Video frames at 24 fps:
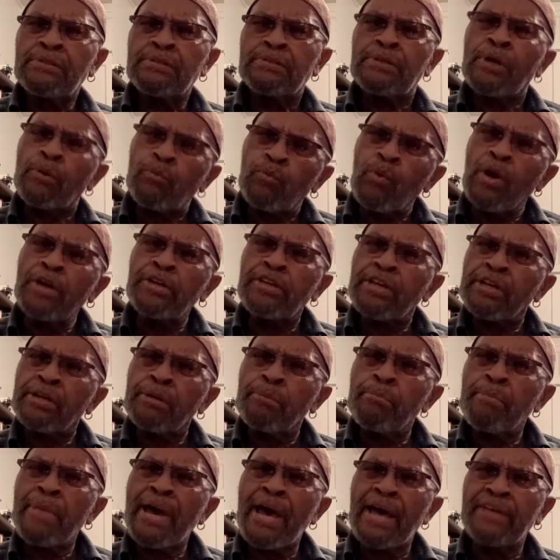that one can
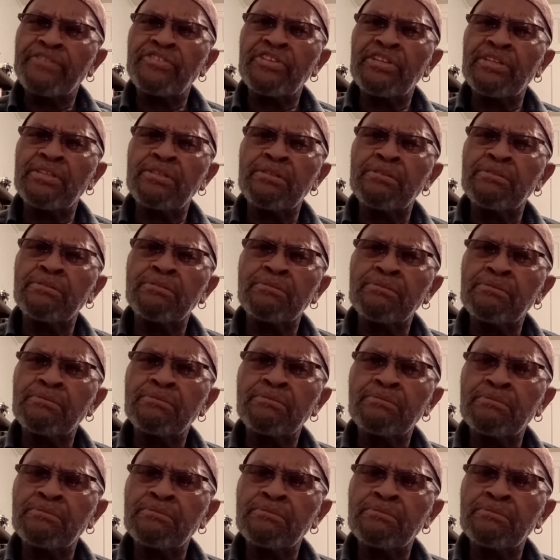imagine.